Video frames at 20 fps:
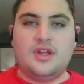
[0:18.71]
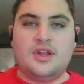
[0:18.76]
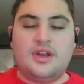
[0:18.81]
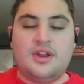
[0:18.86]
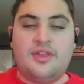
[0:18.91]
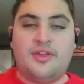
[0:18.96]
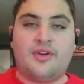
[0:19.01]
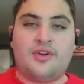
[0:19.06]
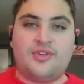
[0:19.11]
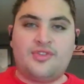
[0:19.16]

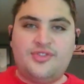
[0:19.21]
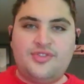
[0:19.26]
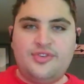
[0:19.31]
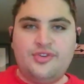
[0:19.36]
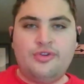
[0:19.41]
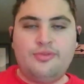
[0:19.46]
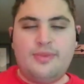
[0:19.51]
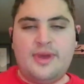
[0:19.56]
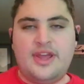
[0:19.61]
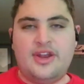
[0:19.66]
Now, there are
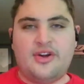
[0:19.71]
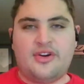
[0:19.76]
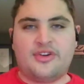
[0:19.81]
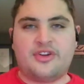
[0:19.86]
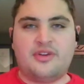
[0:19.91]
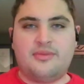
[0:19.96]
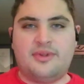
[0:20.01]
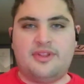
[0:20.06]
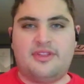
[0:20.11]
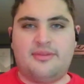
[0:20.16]
two main
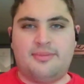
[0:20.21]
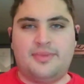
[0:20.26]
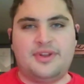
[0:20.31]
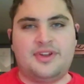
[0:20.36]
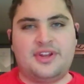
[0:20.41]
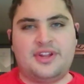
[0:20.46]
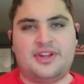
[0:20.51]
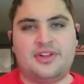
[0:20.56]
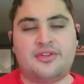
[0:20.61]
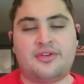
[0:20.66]
arguments in
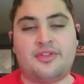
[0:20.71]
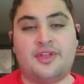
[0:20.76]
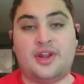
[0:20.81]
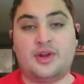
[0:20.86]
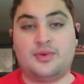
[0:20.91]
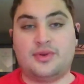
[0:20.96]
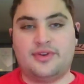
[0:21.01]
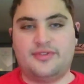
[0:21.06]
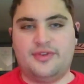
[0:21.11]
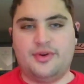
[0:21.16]
particular that I
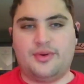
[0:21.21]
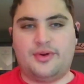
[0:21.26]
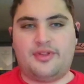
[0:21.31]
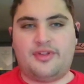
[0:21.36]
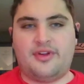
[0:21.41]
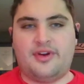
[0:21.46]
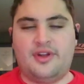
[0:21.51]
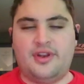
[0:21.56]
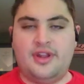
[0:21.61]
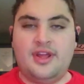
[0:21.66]
want to
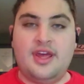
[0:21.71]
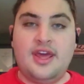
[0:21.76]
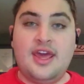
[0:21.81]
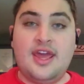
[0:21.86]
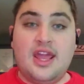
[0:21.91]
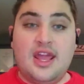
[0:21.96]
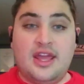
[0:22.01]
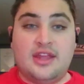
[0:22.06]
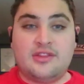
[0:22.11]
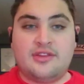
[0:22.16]
focus on,
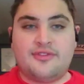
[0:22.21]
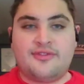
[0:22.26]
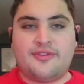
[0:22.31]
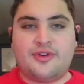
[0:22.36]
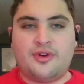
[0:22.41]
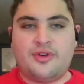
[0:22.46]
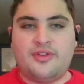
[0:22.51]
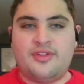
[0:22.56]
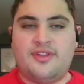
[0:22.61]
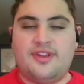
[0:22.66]
and the
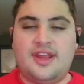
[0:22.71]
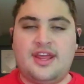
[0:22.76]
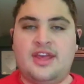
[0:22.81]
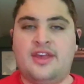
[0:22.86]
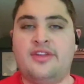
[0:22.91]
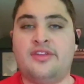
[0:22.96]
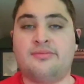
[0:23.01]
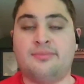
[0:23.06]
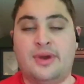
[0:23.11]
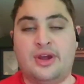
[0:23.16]
first
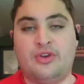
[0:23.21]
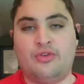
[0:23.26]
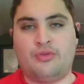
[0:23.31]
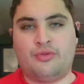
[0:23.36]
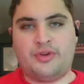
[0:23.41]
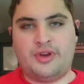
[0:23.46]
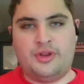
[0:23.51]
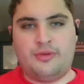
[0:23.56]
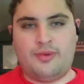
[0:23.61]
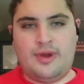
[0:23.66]
is
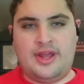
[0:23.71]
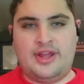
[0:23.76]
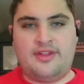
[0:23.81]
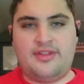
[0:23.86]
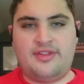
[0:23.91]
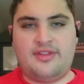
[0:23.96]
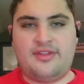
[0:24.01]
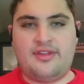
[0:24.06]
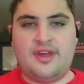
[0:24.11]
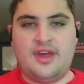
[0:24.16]
minority
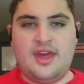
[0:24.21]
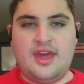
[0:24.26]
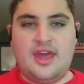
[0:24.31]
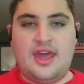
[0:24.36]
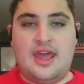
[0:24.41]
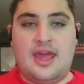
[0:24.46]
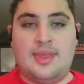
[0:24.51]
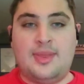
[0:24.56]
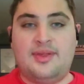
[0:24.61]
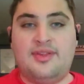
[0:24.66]
rights.
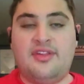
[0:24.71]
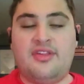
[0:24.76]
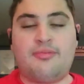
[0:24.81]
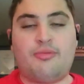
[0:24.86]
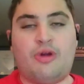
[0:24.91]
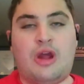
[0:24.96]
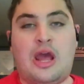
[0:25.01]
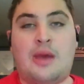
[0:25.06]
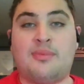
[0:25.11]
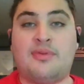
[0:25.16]
And this is
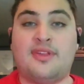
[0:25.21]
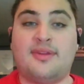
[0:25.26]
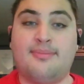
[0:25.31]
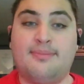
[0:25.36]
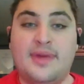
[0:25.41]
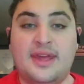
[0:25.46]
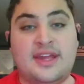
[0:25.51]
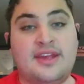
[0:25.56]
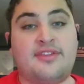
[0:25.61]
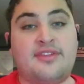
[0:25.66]
perhaps the
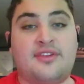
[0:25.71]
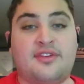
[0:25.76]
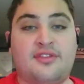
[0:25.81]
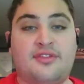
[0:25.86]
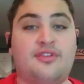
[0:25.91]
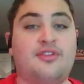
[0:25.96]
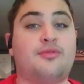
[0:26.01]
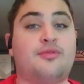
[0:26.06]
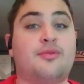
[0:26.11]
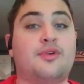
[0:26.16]
biggest
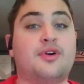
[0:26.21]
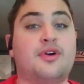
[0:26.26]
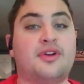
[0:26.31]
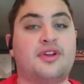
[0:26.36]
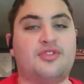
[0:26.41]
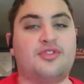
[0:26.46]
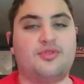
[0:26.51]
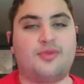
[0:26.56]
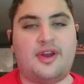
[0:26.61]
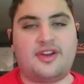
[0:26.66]
concern
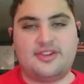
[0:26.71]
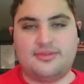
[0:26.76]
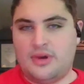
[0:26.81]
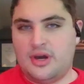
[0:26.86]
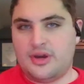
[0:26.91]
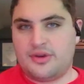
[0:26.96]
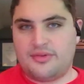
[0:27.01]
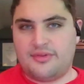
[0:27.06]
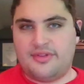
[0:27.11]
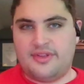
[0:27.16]
regarding direct
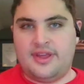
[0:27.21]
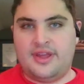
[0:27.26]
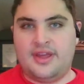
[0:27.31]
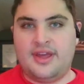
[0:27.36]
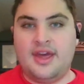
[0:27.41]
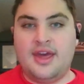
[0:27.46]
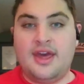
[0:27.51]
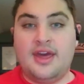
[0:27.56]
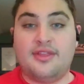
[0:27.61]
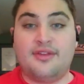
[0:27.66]
democracy,
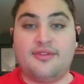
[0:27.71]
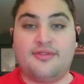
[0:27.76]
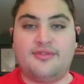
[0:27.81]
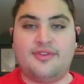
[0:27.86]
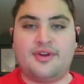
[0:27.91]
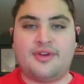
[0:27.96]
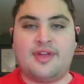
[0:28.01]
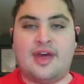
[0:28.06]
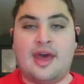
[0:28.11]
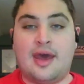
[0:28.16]
the
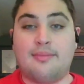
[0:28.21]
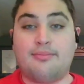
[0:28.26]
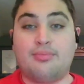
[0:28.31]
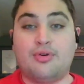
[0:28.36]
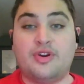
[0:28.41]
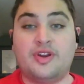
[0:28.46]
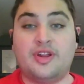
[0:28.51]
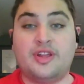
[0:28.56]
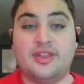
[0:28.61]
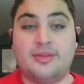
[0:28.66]
fear that
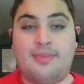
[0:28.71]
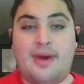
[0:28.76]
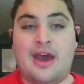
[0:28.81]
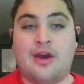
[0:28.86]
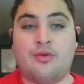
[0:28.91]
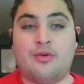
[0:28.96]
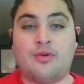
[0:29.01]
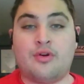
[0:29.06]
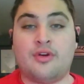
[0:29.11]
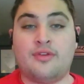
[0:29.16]
putting the
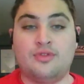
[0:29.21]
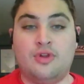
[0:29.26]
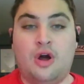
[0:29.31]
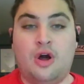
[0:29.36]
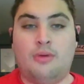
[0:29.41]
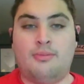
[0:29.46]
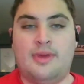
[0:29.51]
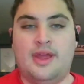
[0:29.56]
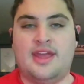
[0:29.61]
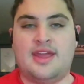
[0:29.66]
power of
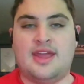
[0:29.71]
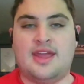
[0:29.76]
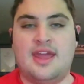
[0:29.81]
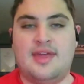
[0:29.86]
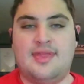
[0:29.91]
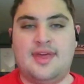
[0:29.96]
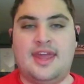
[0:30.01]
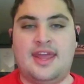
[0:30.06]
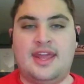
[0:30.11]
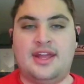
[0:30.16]
lawmaking in
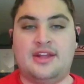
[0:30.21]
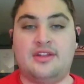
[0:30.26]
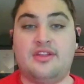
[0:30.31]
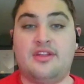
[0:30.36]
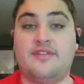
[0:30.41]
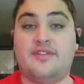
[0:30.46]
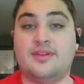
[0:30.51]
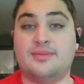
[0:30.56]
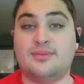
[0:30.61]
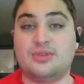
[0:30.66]
the hands
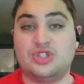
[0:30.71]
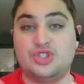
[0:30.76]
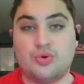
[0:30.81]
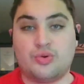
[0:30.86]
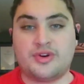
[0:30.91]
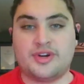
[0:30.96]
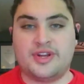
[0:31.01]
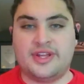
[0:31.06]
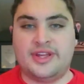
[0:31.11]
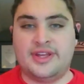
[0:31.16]
of the
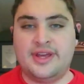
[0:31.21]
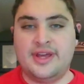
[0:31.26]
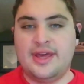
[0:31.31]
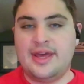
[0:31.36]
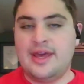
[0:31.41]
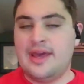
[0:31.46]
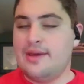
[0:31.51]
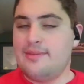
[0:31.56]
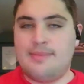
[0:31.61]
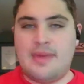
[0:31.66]
majority
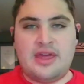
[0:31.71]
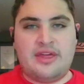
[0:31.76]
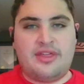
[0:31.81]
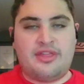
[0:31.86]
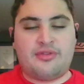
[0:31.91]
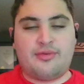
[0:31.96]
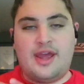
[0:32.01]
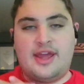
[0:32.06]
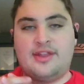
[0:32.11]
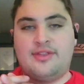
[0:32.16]
may
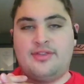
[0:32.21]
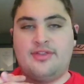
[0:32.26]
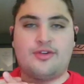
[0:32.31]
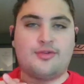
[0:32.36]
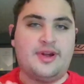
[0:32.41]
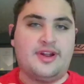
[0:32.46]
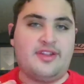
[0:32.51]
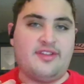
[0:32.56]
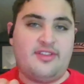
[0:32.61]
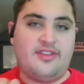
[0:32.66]
threaten the
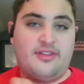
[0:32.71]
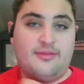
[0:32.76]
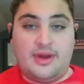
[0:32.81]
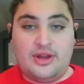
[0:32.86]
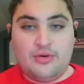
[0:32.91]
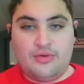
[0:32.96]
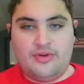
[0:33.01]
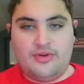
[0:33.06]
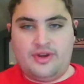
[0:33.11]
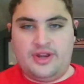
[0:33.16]
rights of the
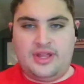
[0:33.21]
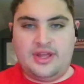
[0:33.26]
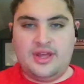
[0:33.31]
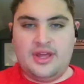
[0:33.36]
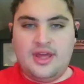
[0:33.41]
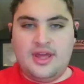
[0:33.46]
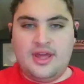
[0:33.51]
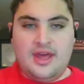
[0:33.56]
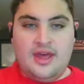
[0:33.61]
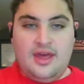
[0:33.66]
minority.
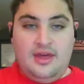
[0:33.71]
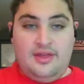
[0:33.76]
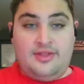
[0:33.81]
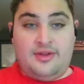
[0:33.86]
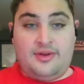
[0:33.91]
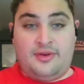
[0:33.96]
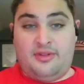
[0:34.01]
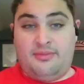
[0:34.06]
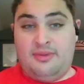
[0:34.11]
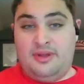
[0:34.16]

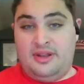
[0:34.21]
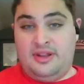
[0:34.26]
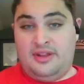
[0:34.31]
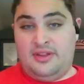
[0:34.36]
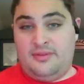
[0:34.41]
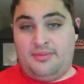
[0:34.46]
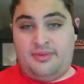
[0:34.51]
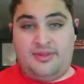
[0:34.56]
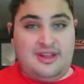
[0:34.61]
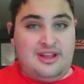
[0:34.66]
There has been a
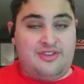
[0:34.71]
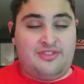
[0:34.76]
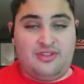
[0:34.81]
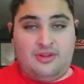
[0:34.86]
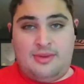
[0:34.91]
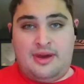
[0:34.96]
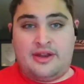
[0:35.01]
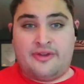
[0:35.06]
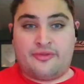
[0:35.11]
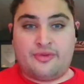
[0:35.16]
substantial
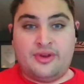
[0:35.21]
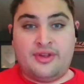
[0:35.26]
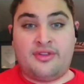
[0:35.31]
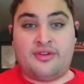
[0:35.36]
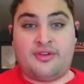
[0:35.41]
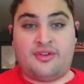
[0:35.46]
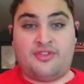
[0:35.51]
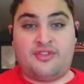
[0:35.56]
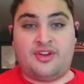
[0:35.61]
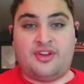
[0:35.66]
amount of
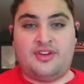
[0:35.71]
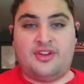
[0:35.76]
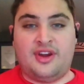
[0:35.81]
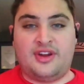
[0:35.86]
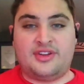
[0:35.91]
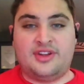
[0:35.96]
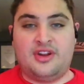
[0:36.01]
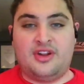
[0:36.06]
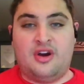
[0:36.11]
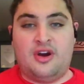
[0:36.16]
research
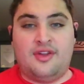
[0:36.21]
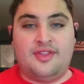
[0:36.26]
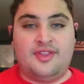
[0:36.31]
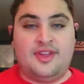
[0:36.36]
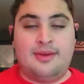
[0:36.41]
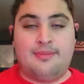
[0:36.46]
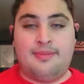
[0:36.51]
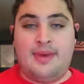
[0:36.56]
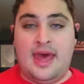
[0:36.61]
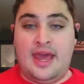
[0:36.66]
conducted on
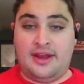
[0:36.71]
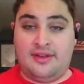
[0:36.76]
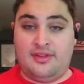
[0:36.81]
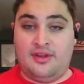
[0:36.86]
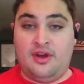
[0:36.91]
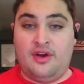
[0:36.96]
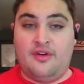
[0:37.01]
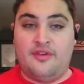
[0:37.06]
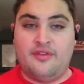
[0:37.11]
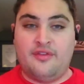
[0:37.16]
the impacts
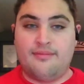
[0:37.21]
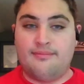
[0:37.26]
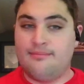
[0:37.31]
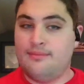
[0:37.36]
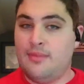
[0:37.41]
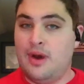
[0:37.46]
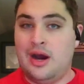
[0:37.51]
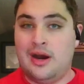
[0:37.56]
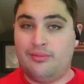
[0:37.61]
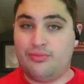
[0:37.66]
of
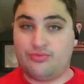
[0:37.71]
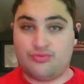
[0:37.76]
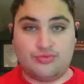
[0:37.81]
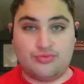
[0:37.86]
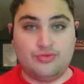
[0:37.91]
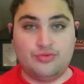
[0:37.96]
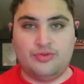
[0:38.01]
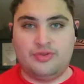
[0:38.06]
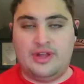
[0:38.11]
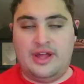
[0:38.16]
mob
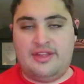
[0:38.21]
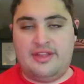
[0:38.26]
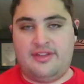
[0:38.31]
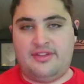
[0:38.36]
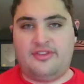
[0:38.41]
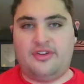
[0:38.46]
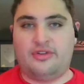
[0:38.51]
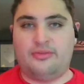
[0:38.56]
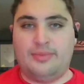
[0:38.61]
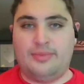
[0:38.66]
rule, as
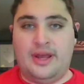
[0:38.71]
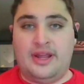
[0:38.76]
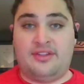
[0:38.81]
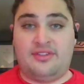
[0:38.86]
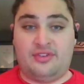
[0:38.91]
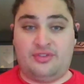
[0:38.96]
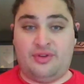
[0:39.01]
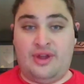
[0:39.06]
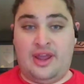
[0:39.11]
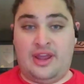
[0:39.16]
it's known by its
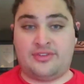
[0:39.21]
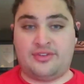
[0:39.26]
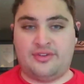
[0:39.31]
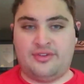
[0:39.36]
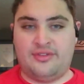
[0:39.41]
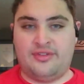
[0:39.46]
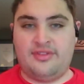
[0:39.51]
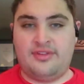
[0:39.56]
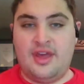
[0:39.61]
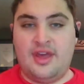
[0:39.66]

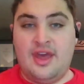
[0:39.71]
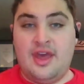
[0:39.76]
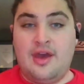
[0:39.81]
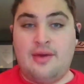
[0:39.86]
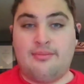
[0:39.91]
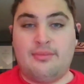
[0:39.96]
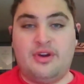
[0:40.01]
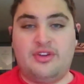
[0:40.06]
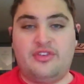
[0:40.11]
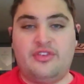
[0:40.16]
detractors,
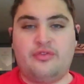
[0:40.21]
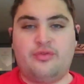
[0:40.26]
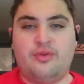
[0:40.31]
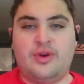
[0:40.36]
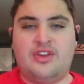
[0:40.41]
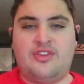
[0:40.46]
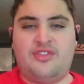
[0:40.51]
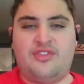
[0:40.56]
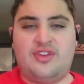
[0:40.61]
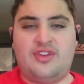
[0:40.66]
much of
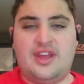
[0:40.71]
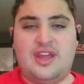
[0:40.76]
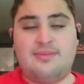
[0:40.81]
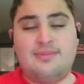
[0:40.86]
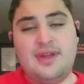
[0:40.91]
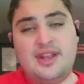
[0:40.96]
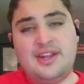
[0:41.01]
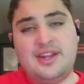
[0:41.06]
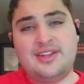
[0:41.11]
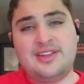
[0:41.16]
which,
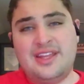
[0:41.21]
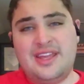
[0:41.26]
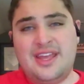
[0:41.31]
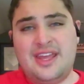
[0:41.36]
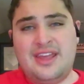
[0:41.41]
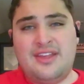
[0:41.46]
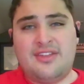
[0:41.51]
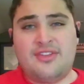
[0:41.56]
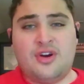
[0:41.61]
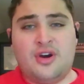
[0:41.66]

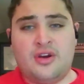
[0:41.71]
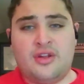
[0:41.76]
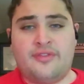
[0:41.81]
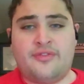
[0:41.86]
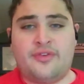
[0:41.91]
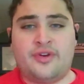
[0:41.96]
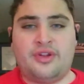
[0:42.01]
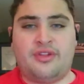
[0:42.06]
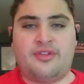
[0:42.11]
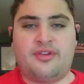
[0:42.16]
admittedly, is cause
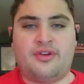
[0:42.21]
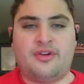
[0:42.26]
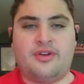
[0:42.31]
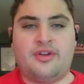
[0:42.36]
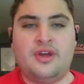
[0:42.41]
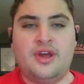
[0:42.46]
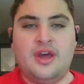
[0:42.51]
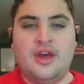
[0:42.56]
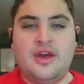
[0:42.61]
for concern.